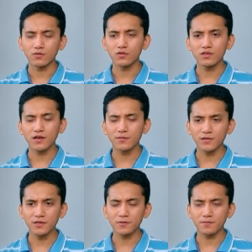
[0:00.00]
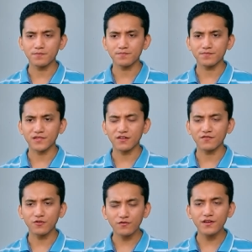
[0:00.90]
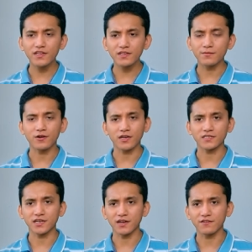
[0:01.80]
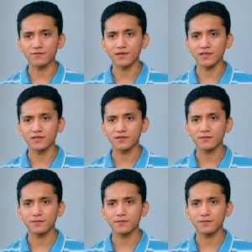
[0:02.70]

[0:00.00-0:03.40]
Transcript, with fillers: Wouldn't I be fulfilling the price I have paid.